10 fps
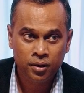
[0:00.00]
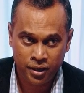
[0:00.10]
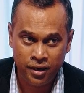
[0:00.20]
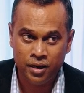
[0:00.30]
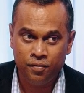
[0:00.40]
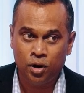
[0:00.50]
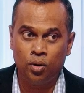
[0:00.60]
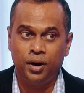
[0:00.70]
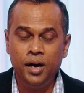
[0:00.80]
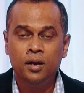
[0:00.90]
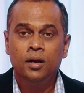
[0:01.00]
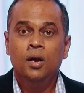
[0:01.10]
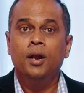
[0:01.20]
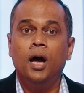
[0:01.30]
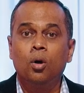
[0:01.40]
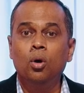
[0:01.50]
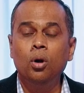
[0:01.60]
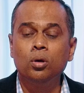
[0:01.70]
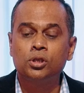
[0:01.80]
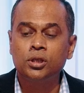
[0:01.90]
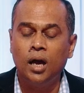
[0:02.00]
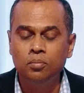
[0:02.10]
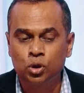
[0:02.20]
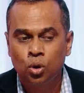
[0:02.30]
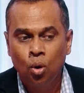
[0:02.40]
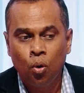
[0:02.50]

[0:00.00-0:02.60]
King David wrote, right? Now go to Psalms